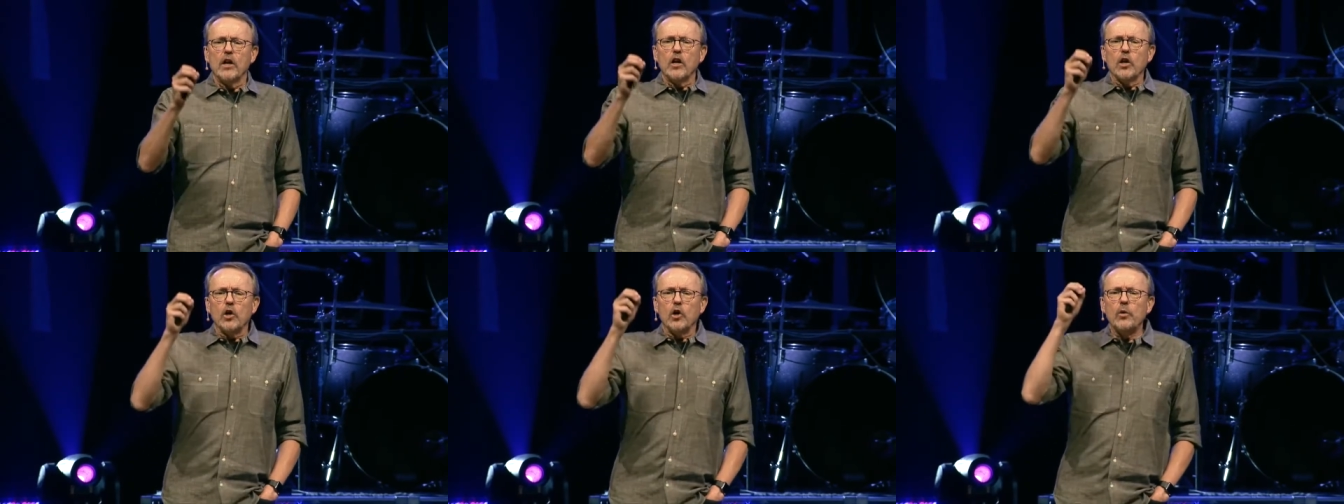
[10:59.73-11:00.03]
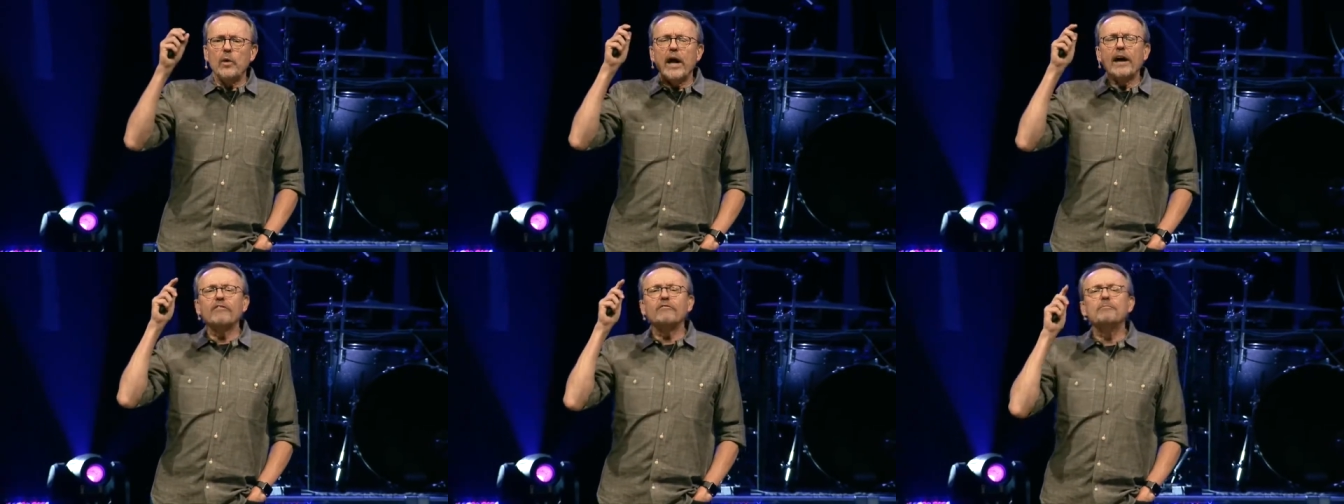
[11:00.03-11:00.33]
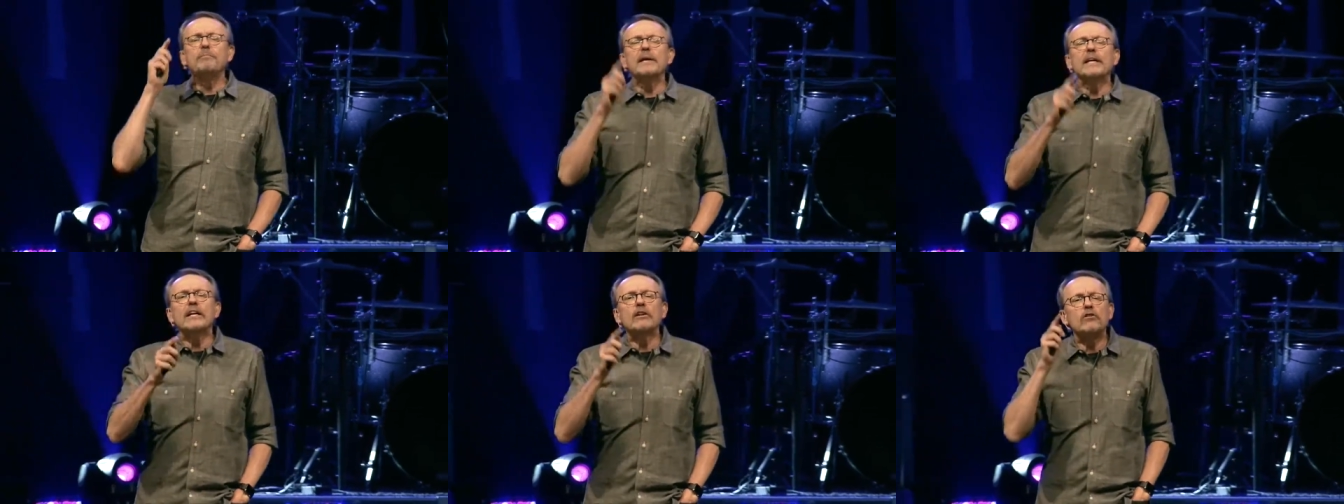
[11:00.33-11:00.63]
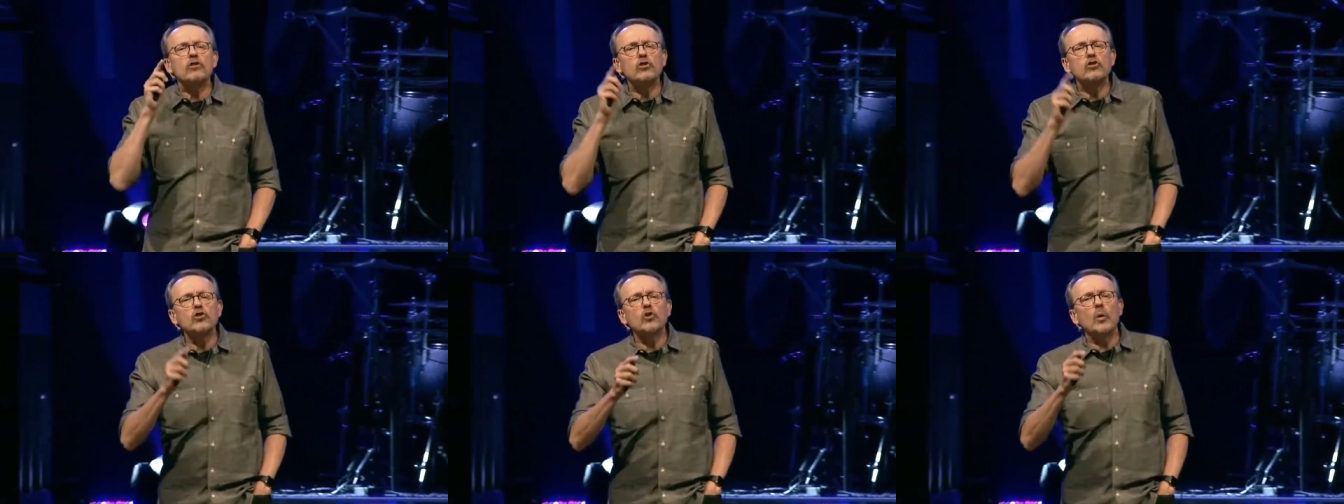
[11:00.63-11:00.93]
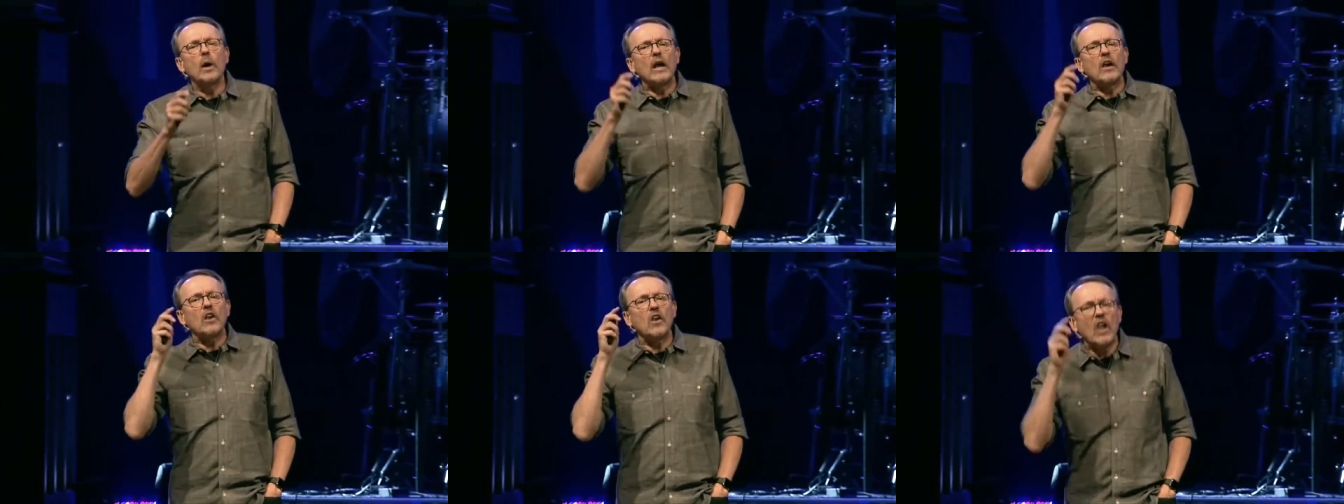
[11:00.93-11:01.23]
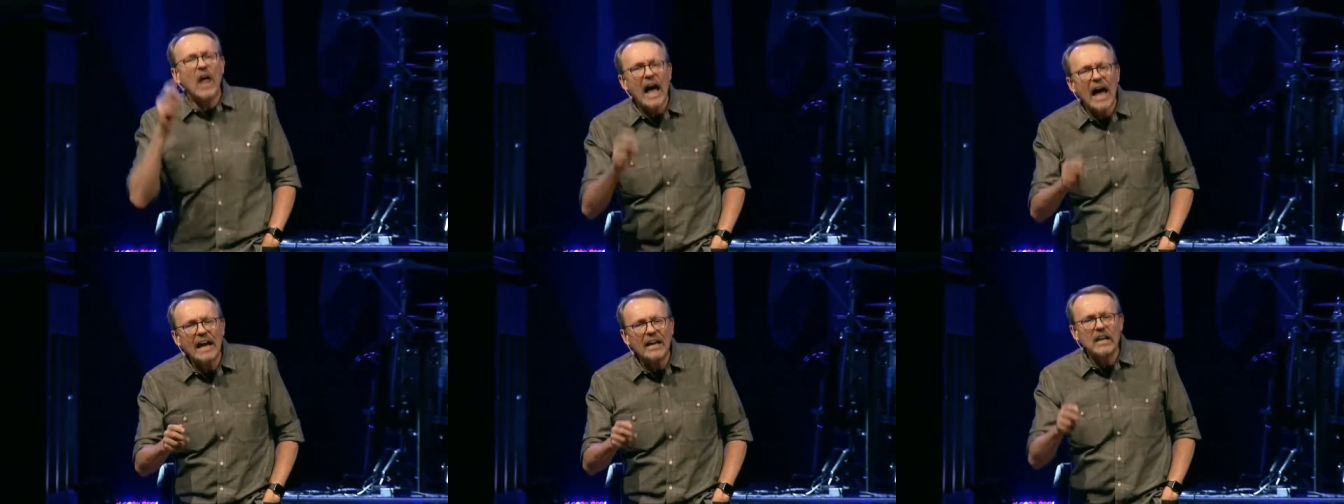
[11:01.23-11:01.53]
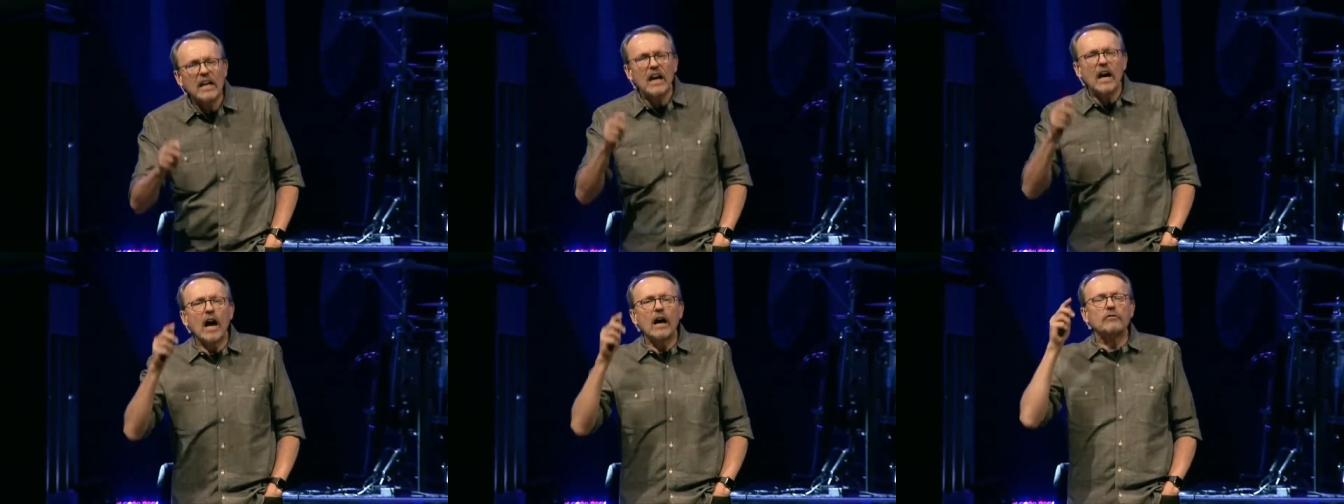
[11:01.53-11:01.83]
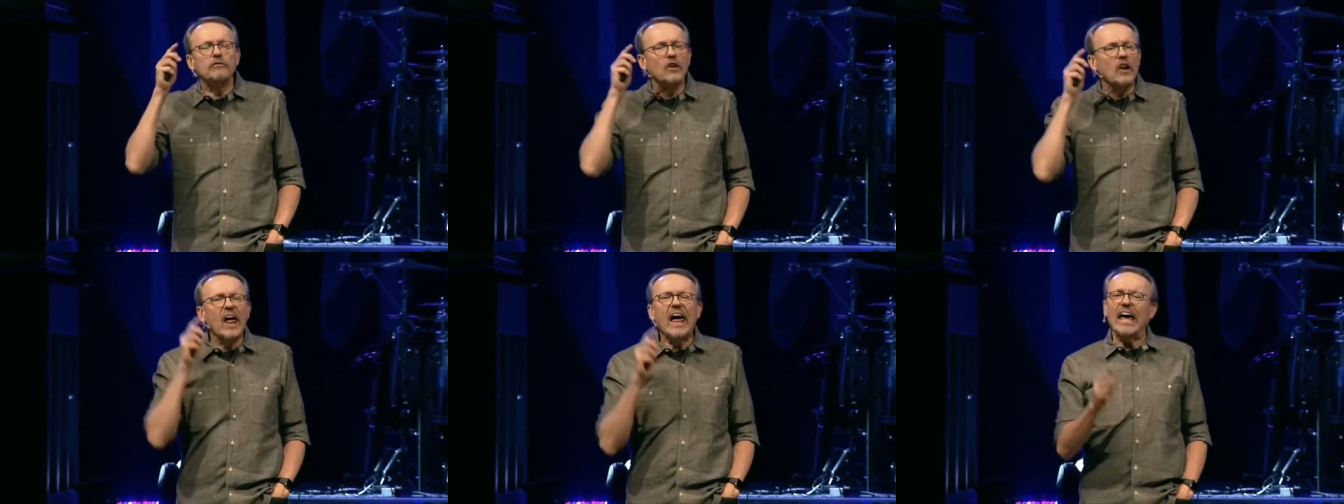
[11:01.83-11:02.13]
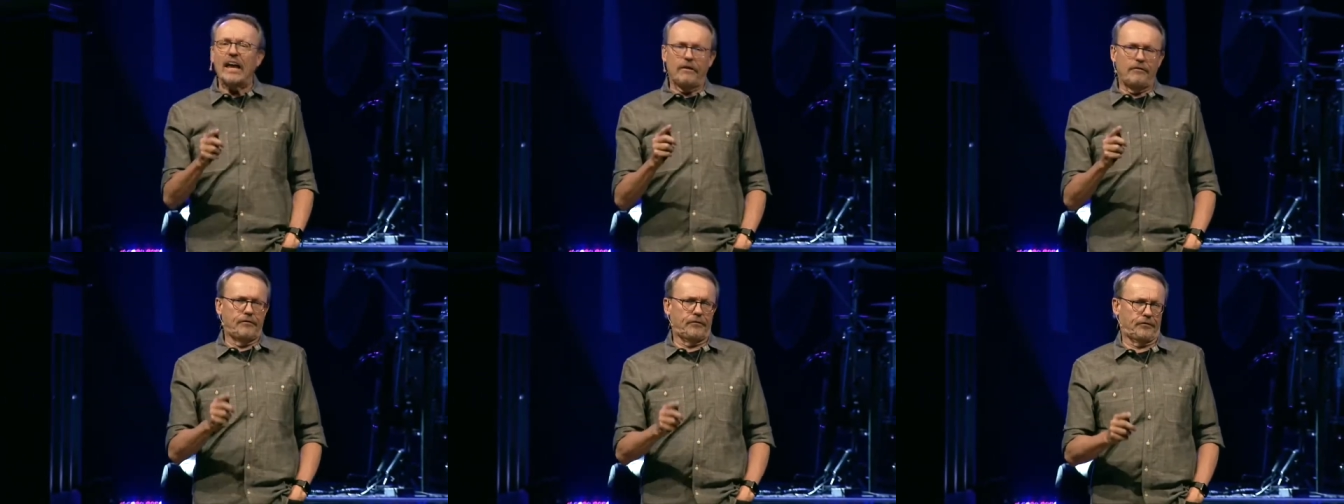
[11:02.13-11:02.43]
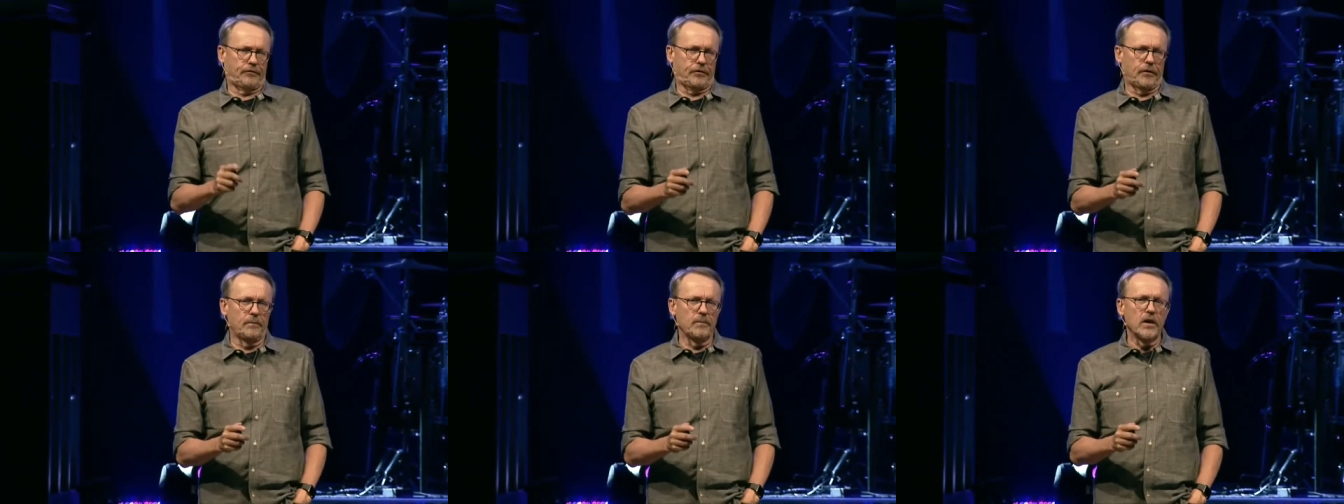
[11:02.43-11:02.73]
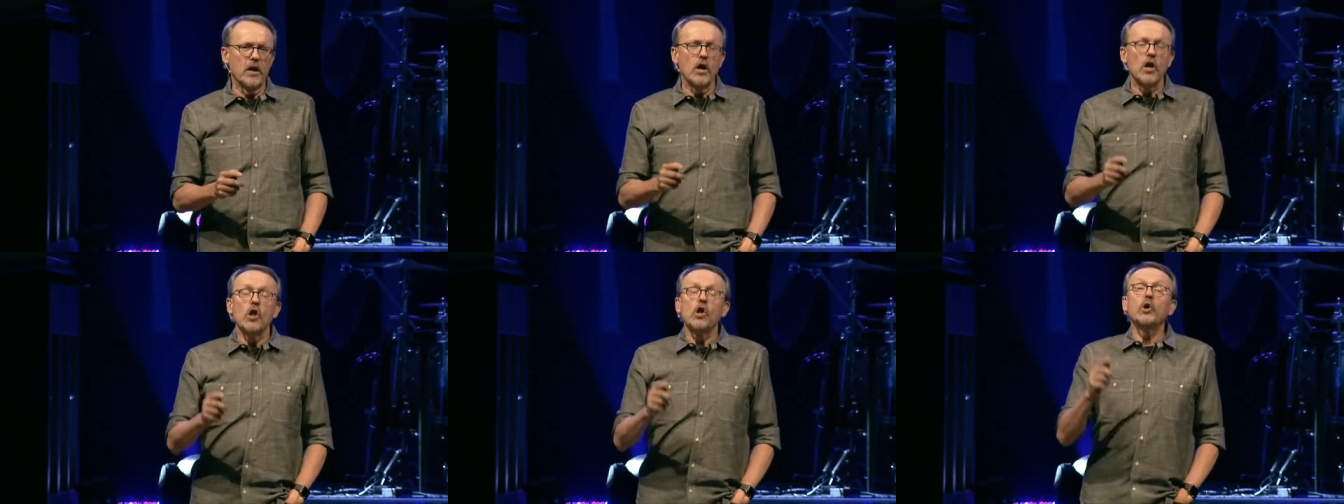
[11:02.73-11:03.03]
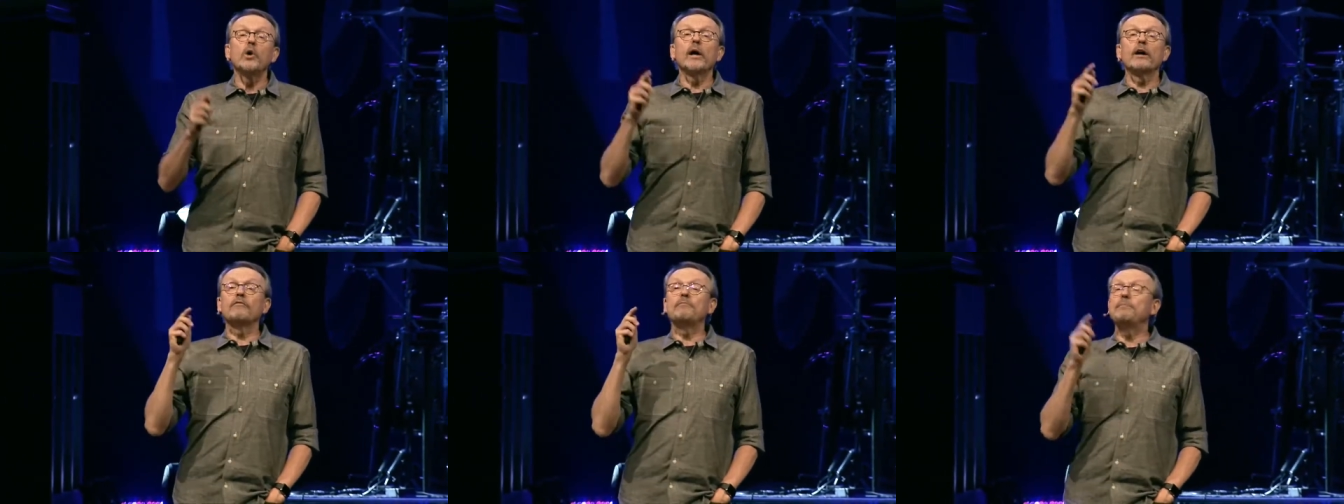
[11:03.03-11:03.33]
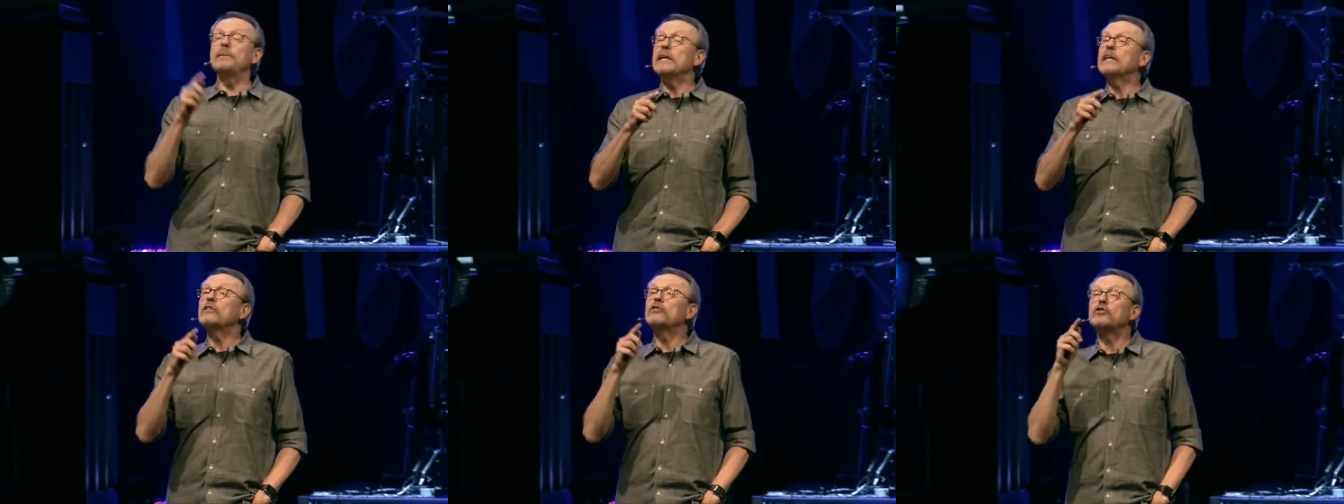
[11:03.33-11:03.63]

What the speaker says: who have been through a lot of life, who have been